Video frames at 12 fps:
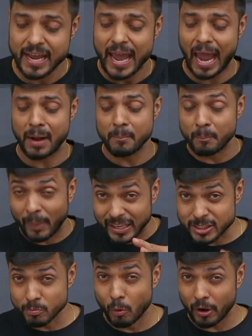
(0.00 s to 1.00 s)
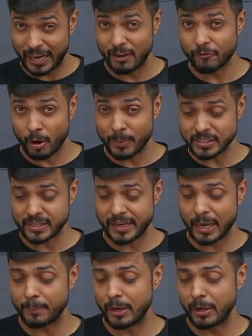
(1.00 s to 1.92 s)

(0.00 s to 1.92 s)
and much more information can be